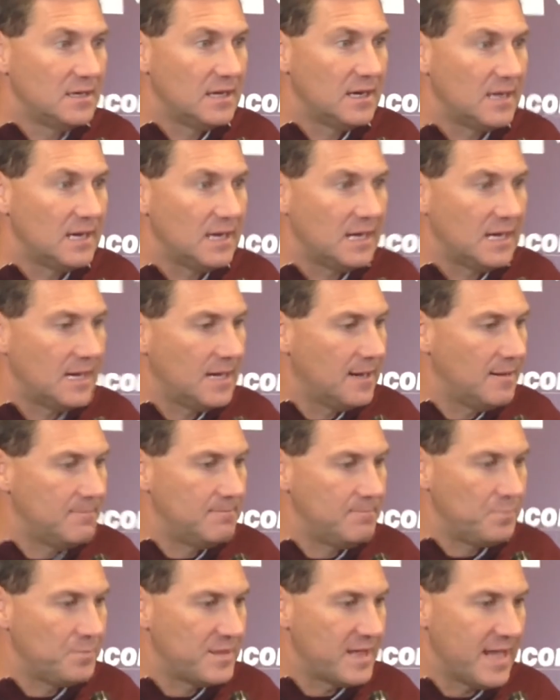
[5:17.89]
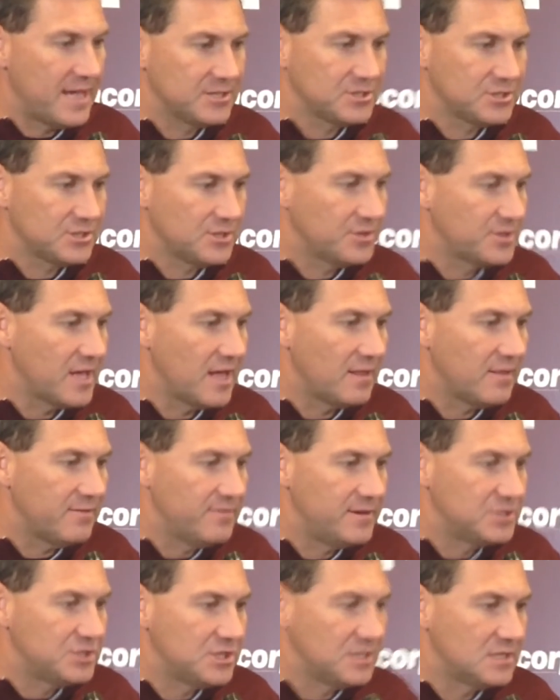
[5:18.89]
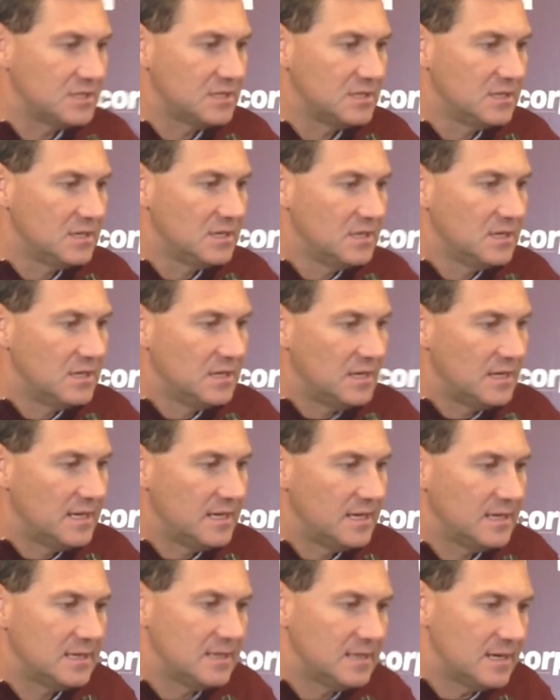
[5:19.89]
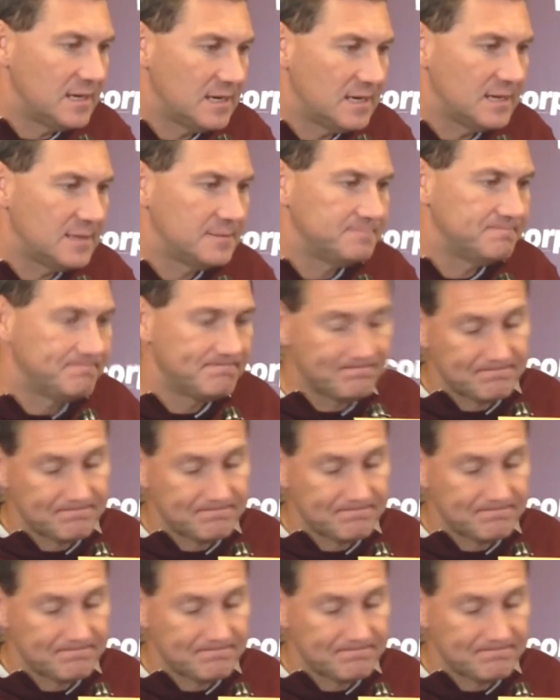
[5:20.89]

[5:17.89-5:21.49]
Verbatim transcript: uh, national television and um,